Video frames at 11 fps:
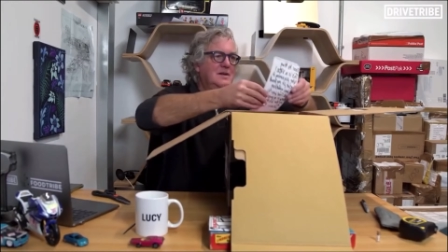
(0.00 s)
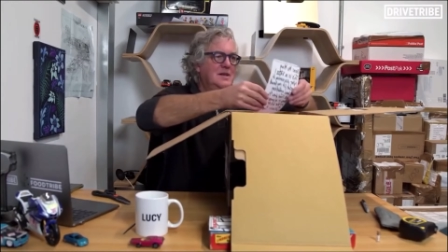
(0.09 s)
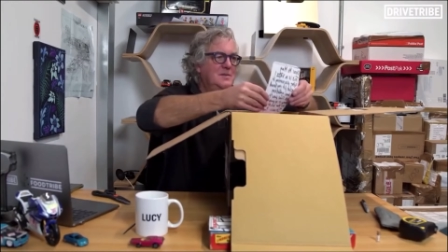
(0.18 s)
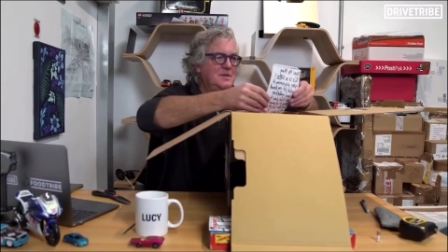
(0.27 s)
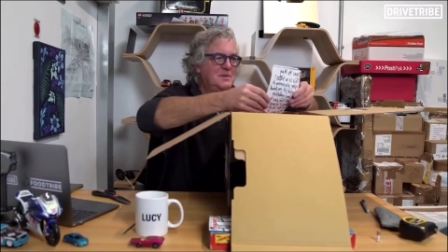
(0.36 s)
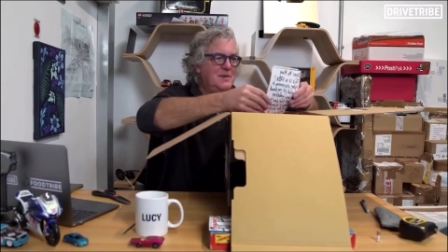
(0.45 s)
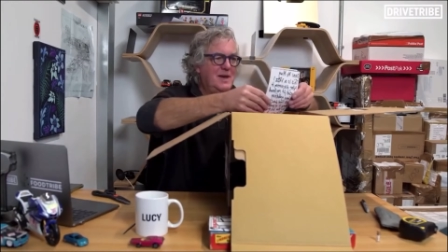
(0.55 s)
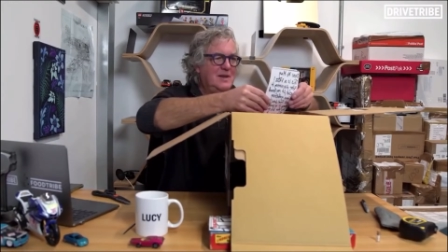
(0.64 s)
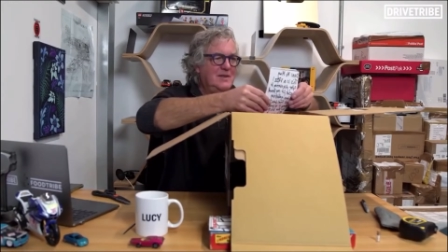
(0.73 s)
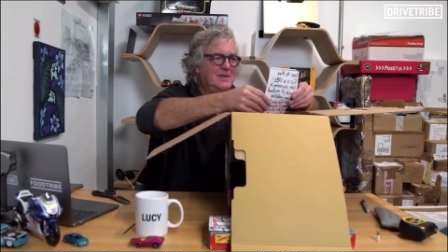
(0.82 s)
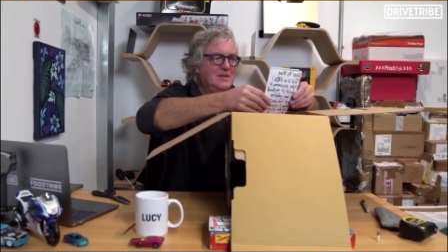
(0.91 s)
Dear Mr.
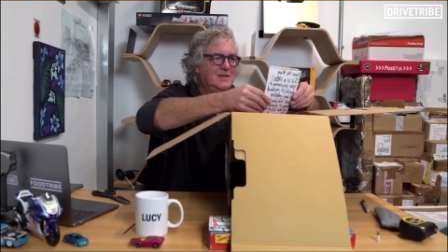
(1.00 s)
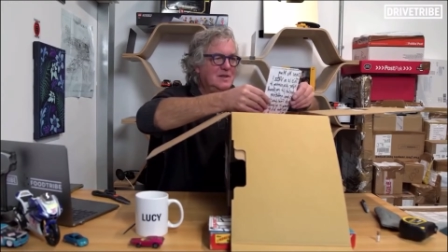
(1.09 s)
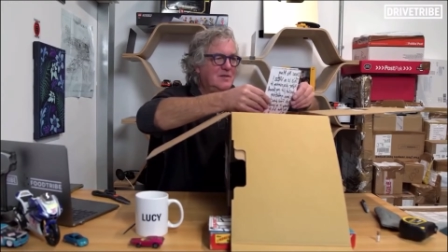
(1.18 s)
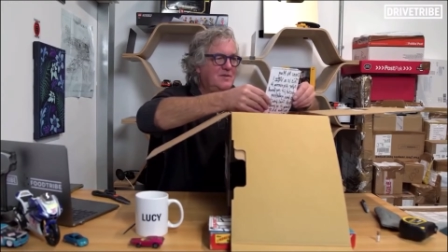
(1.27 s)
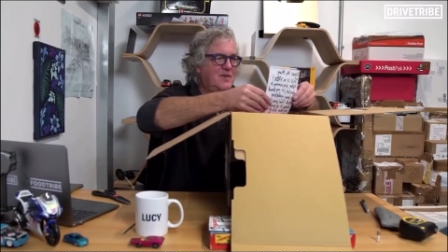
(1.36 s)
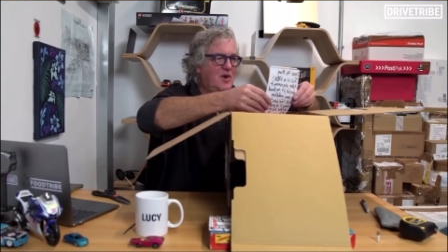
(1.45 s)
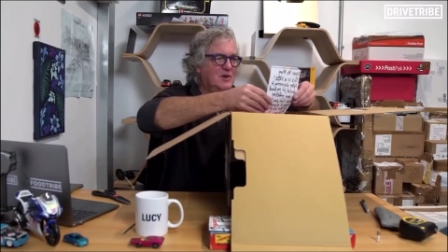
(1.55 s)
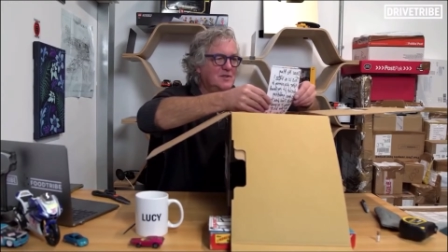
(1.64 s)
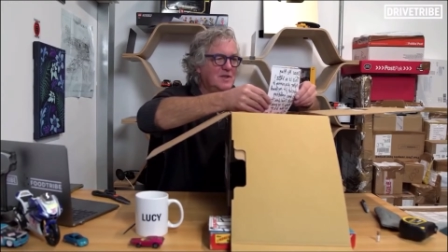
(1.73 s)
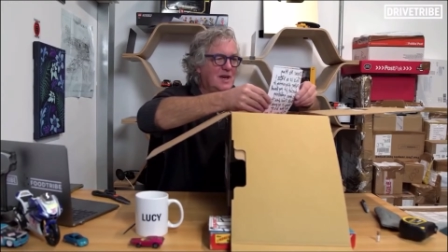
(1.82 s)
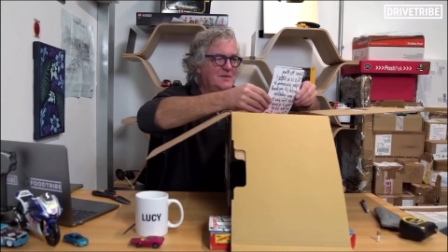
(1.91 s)
May, this is a
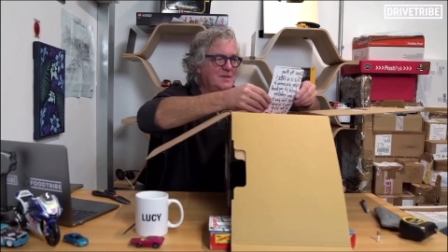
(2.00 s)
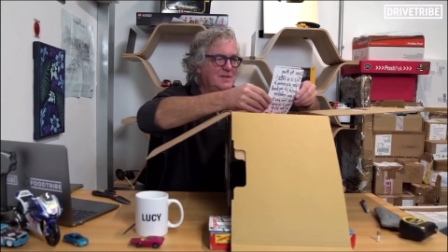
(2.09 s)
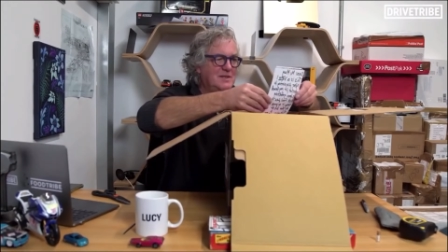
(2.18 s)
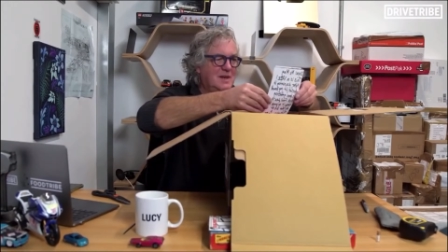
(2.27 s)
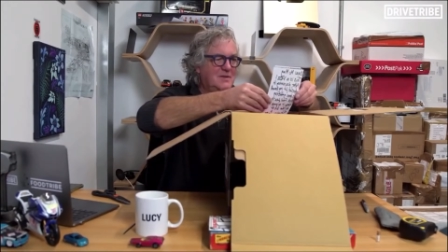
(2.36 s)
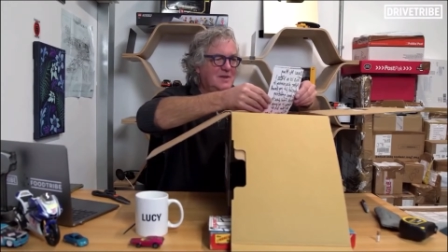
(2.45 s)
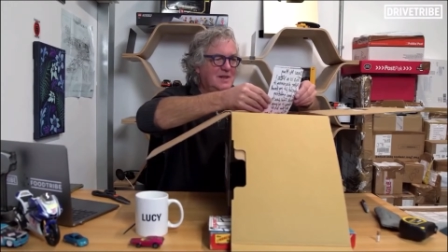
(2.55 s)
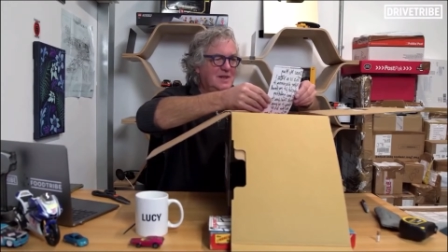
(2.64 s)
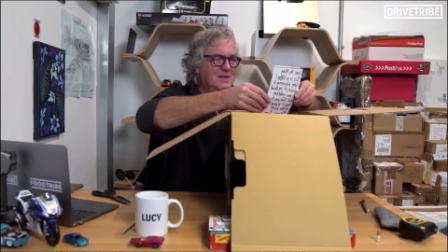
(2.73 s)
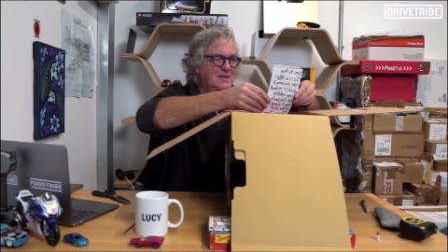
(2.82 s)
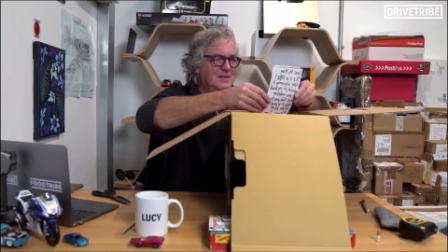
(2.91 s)
Vozz. After discovering it
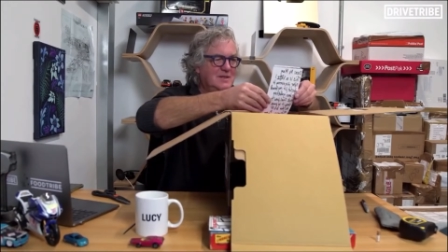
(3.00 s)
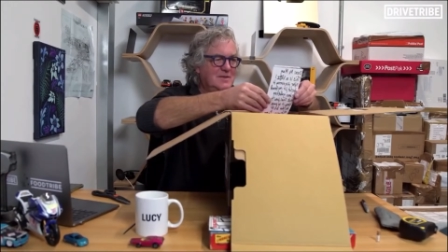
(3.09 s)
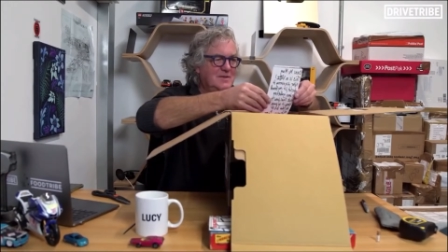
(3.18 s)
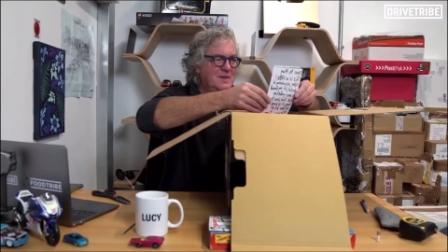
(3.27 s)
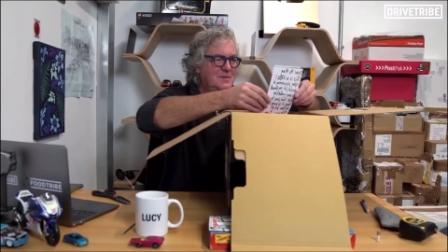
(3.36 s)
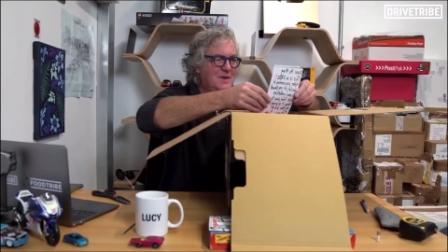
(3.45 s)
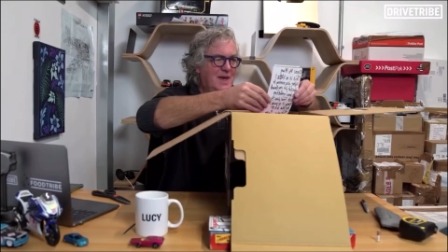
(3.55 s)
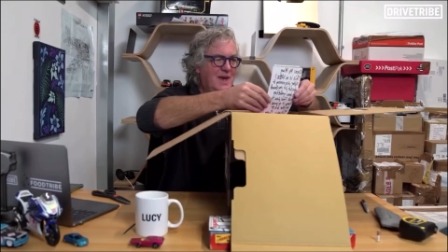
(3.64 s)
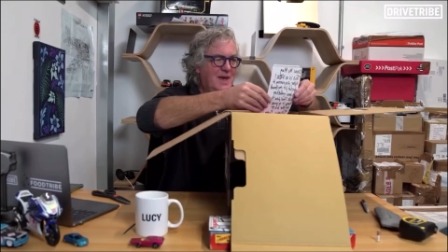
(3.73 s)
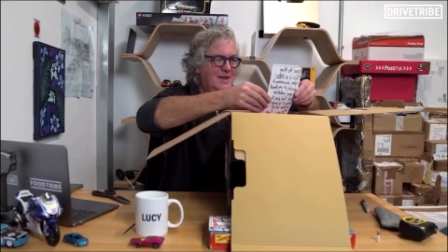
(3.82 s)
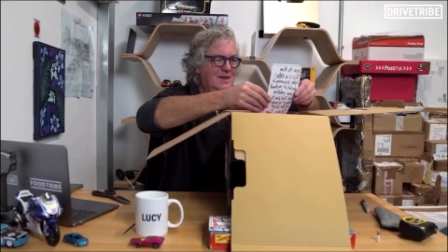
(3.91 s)
doesn't fit my
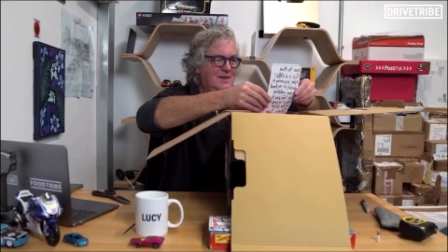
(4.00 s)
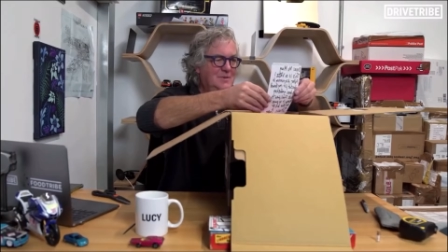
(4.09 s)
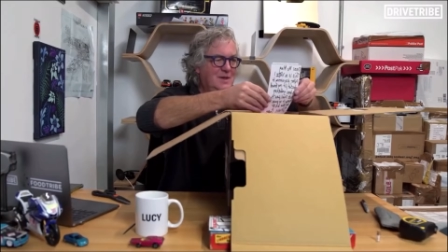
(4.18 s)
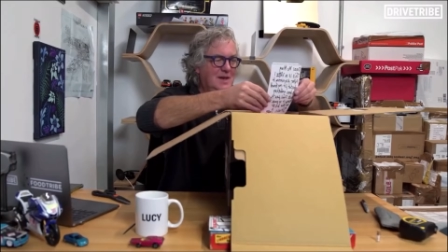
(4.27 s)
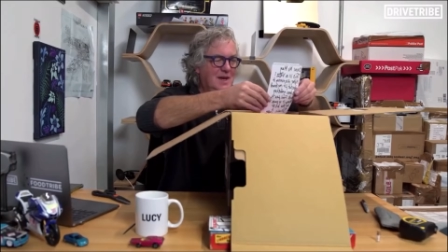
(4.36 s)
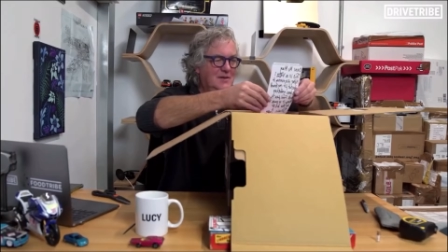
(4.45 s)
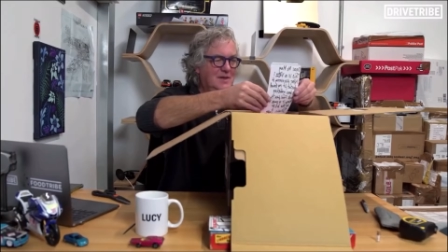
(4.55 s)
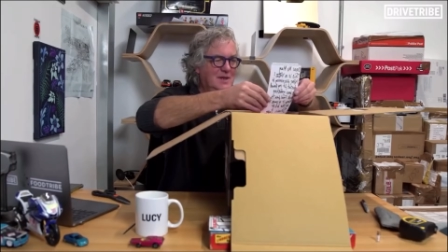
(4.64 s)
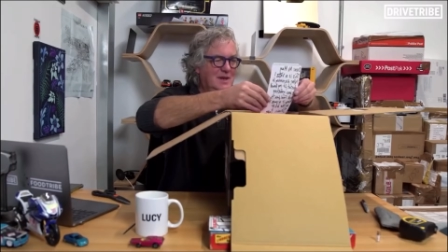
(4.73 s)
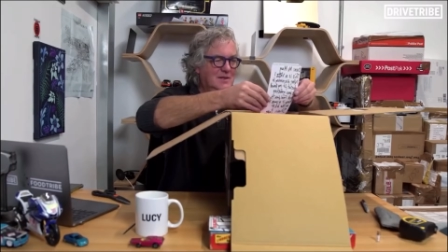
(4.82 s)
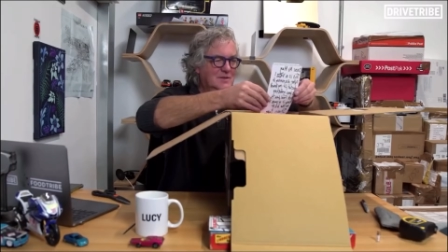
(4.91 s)
head, it's been gathering
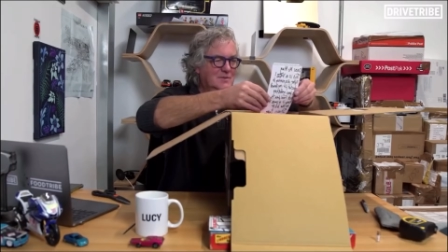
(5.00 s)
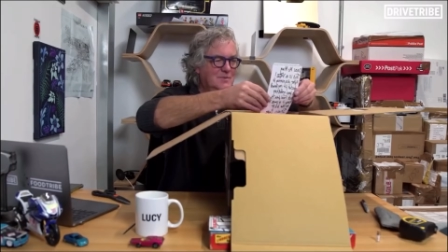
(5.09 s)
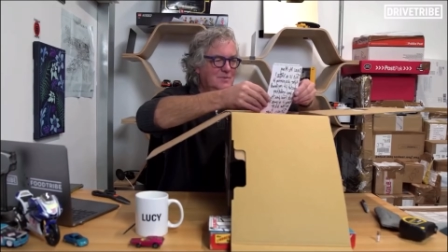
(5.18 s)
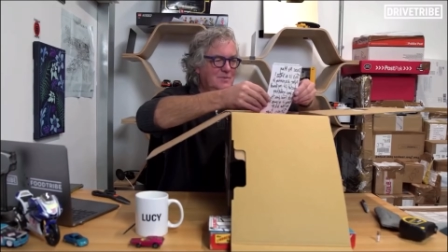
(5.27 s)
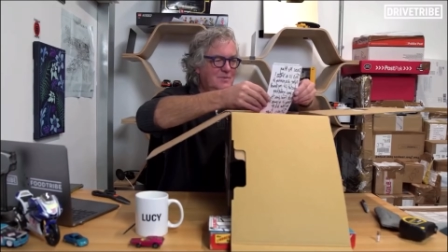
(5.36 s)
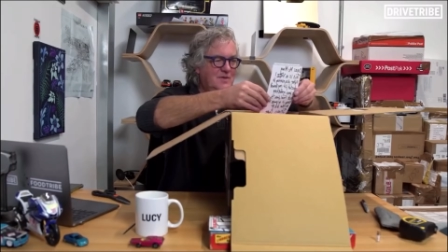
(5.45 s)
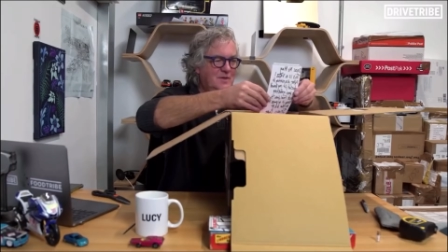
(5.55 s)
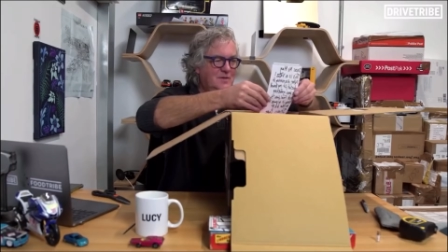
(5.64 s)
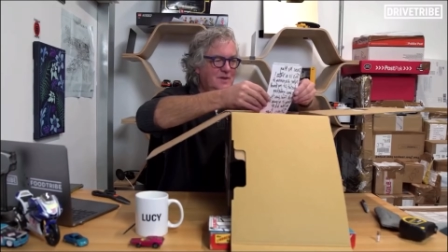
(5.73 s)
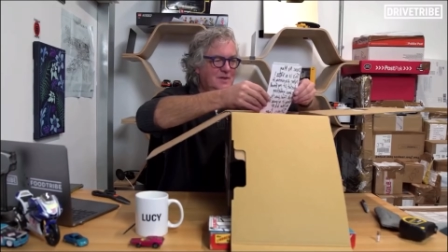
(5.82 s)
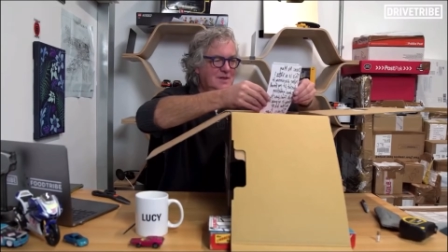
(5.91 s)
dust. Feel
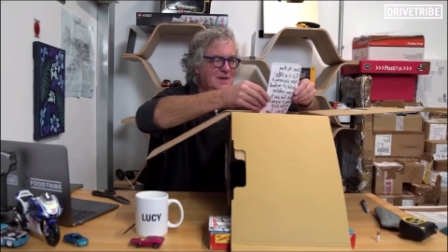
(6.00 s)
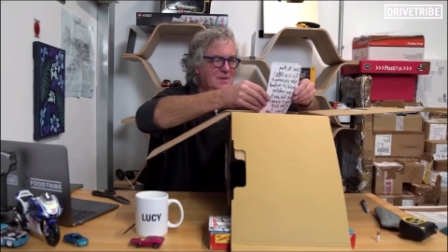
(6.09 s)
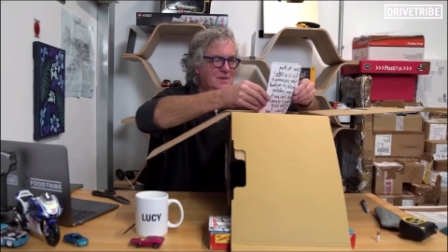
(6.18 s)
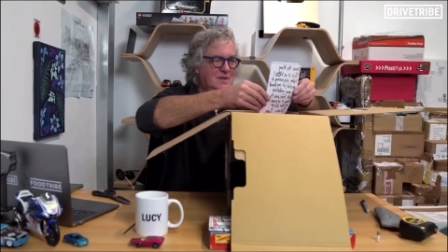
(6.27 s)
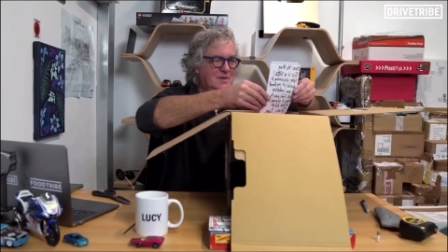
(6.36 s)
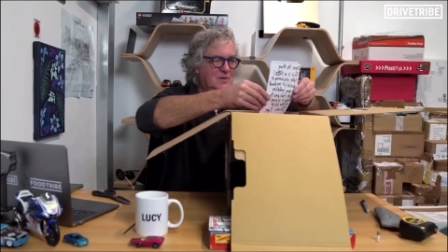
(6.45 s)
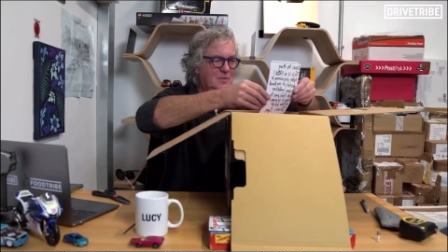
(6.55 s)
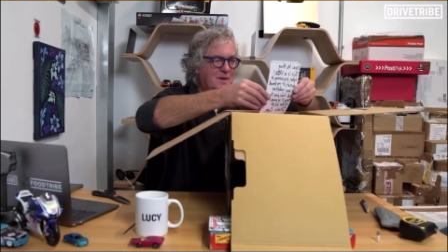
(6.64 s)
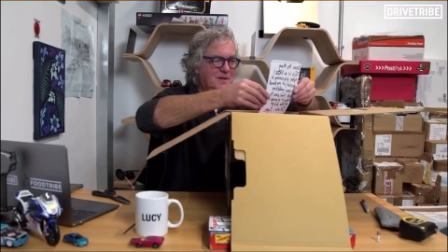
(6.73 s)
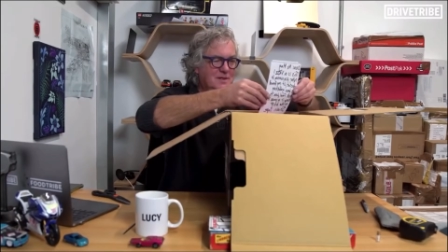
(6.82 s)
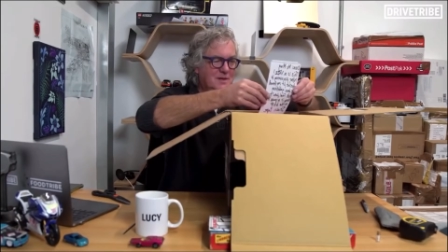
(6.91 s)
free to keep it or
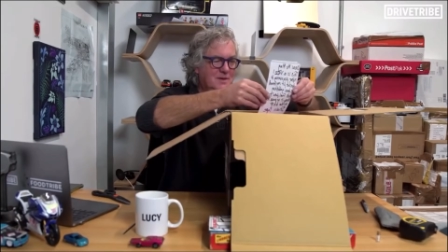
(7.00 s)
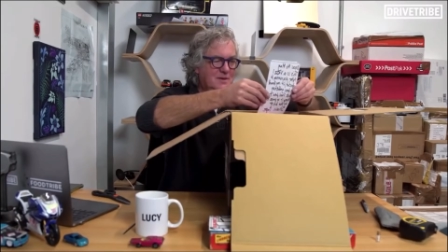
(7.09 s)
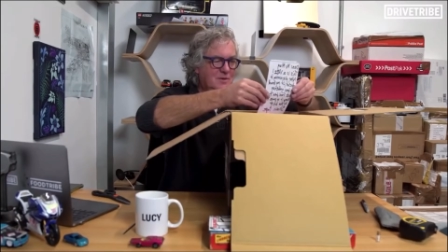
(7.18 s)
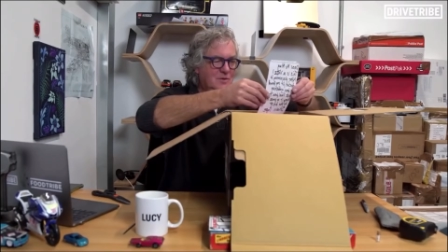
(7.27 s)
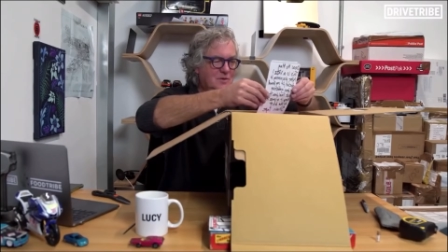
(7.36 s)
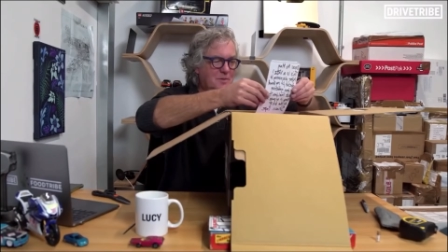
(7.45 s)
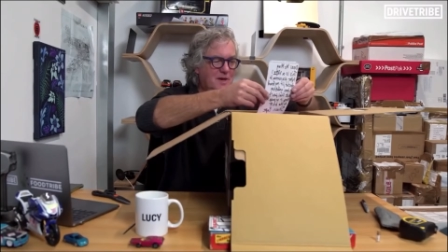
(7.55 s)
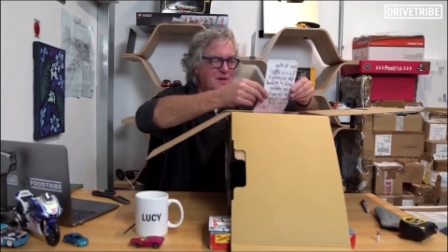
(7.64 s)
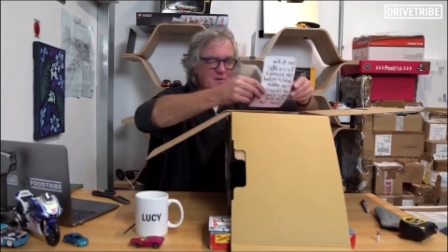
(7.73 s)
pass it on. All the better.